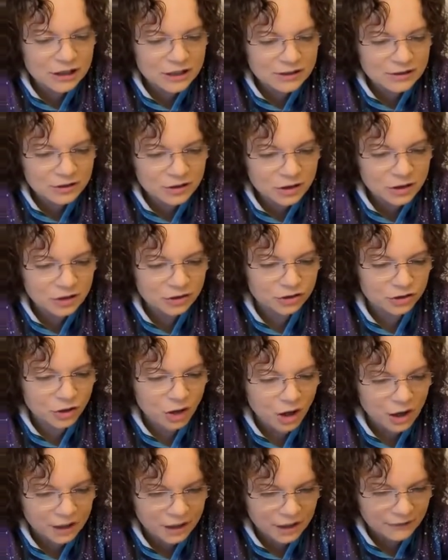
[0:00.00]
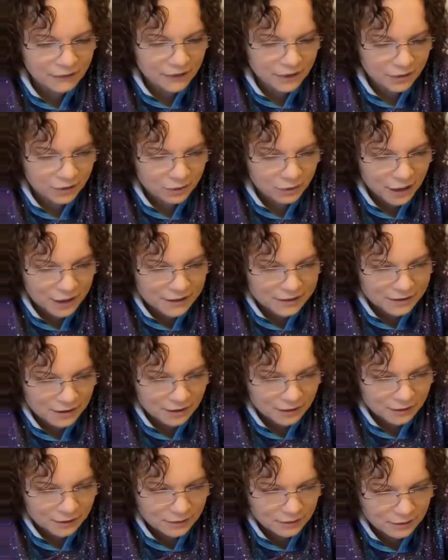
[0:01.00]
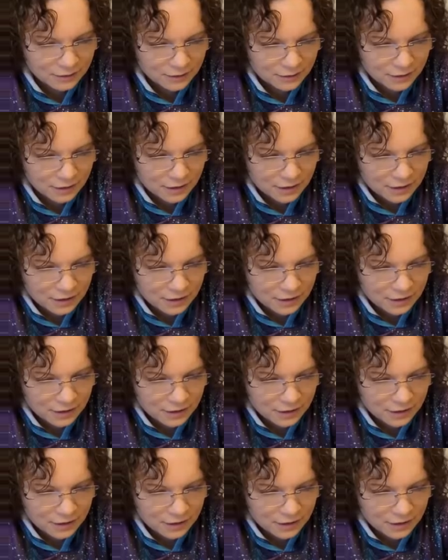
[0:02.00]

So my shapes and shapes are going to be